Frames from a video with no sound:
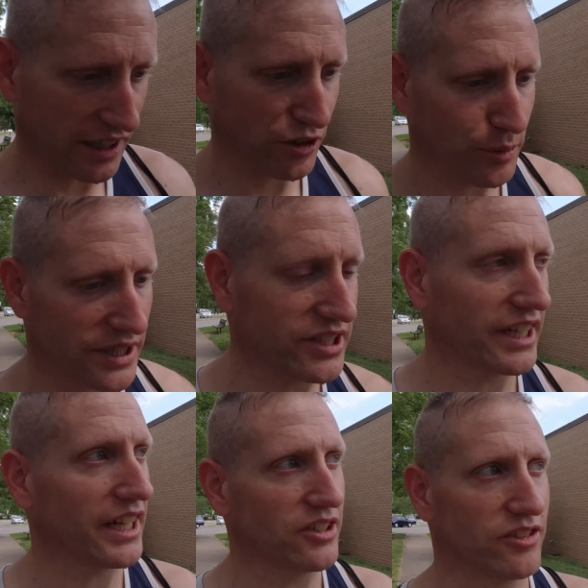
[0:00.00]
I don't know why
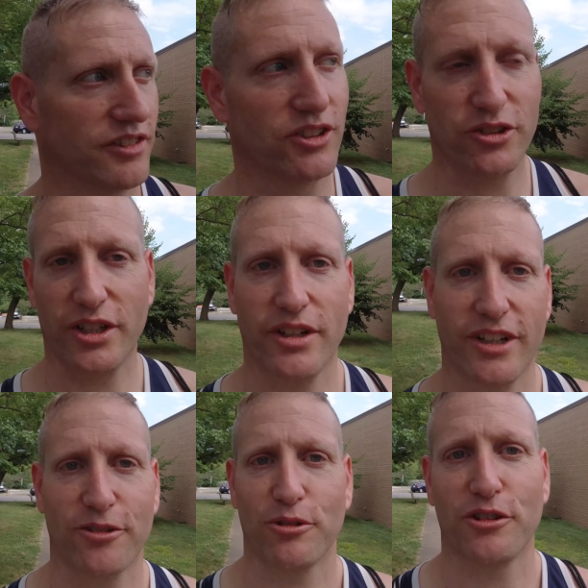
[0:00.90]
she can't just enjoy
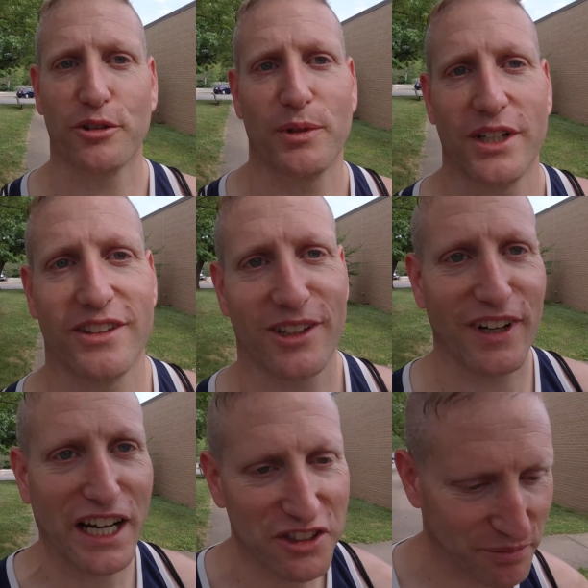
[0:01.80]
rolling around in the
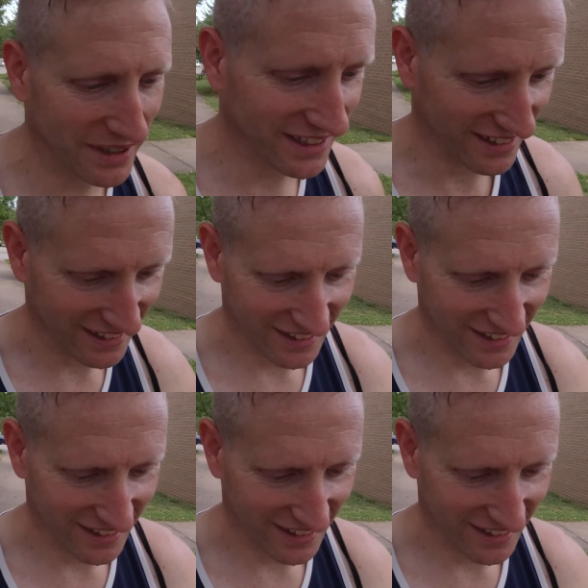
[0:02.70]
grass, but